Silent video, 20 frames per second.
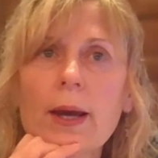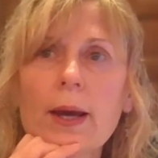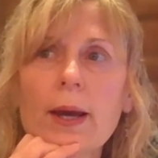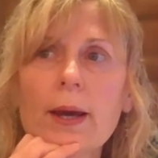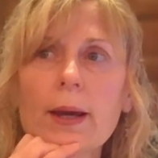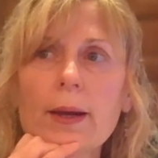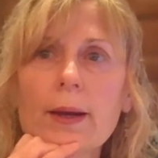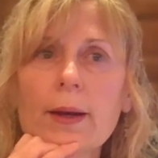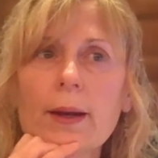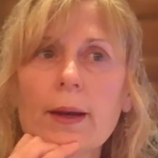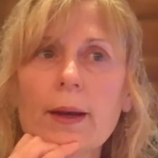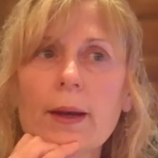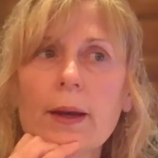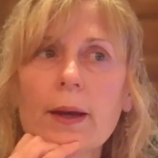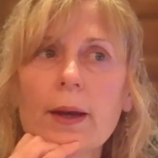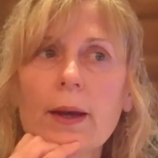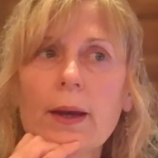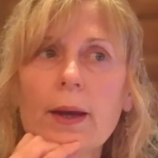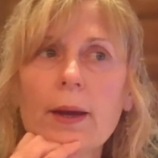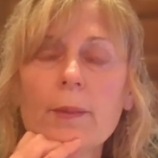And
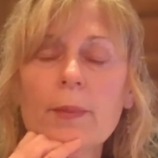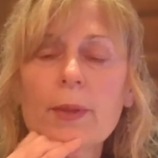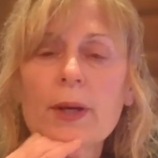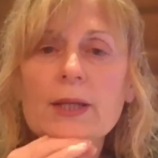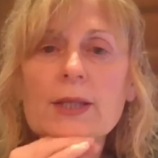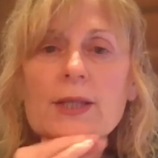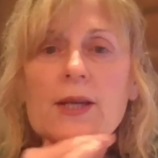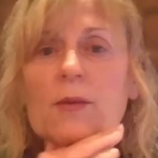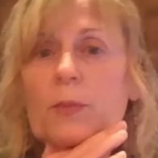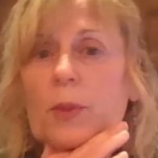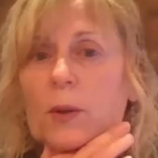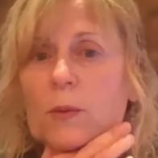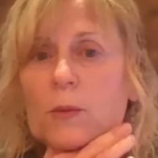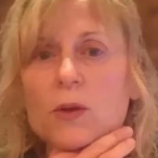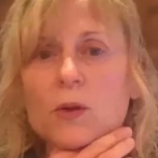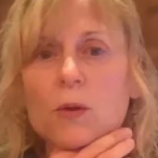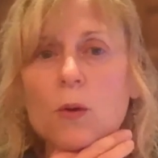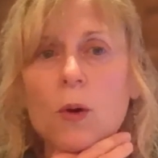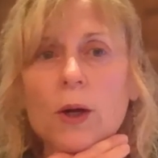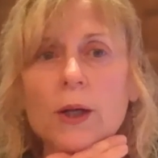and because I've been
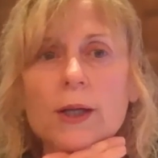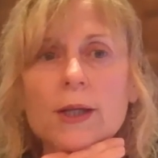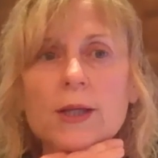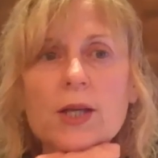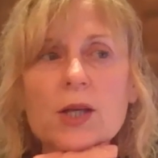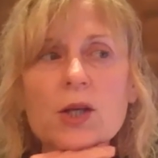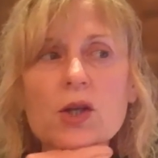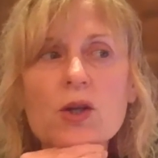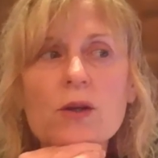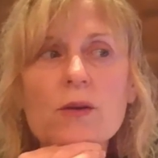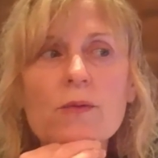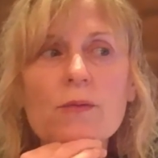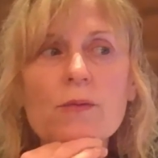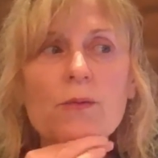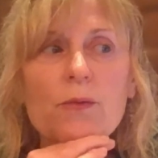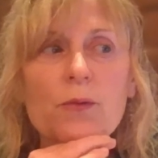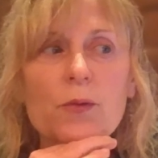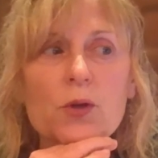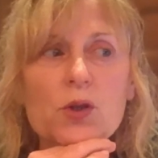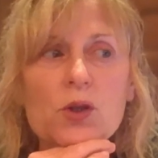with the organization
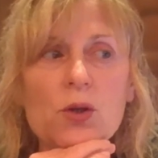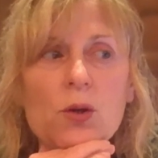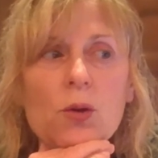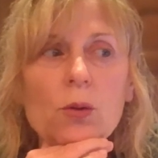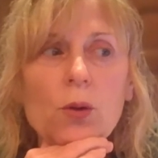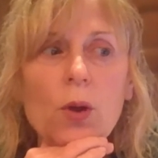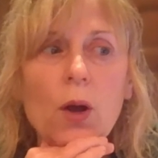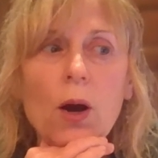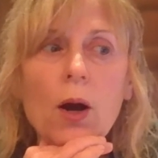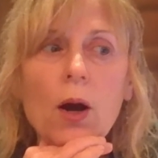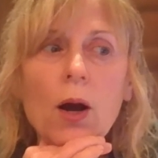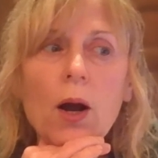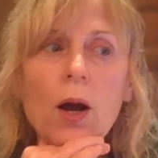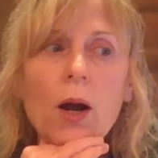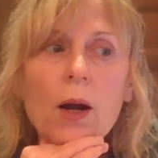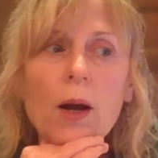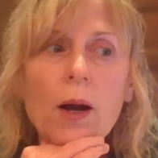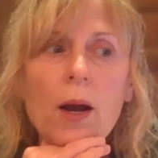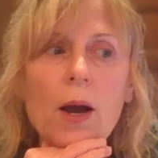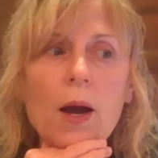for so
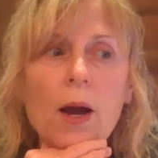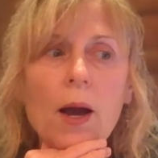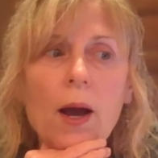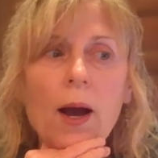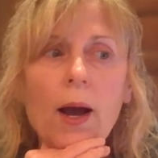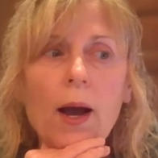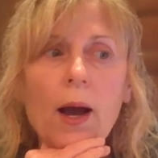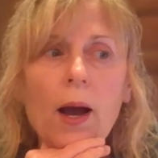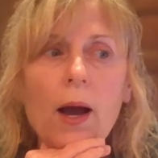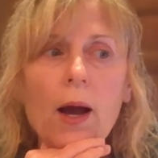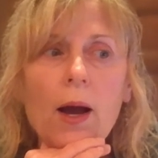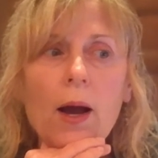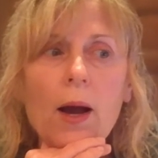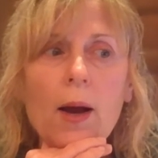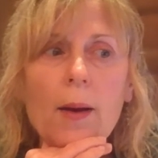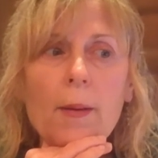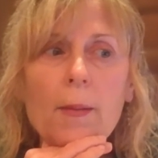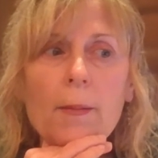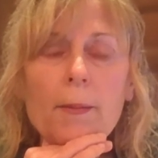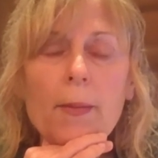long,
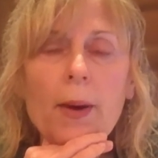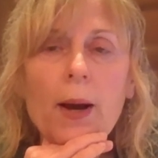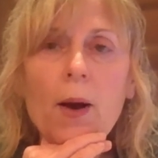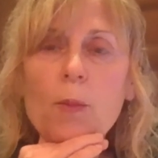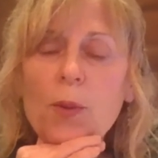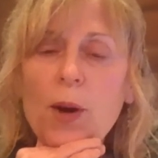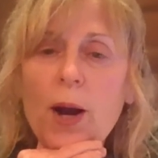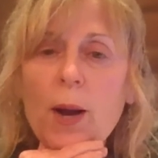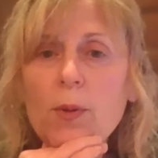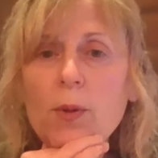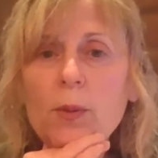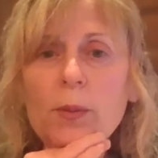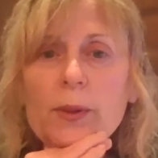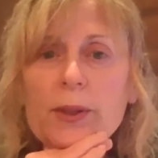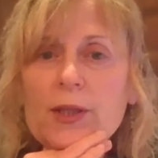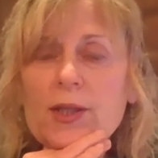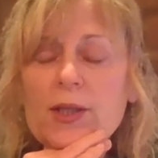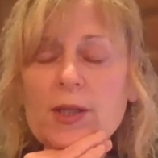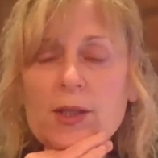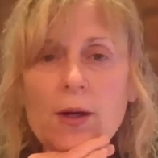um, I'll
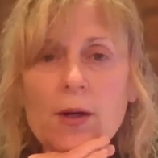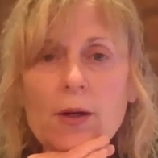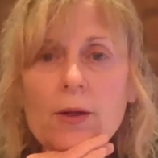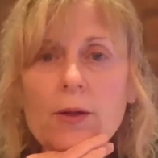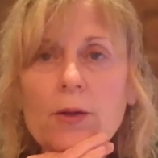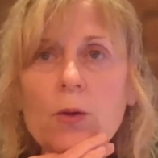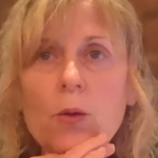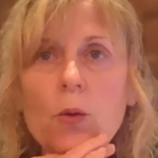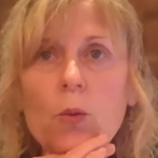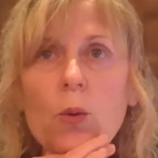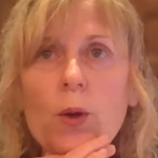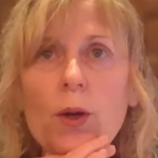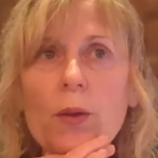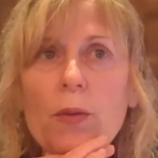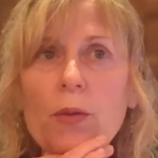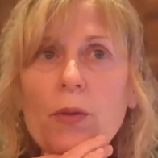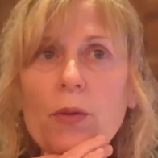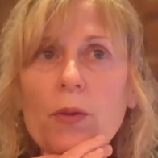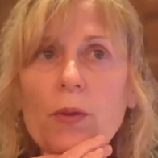probably start with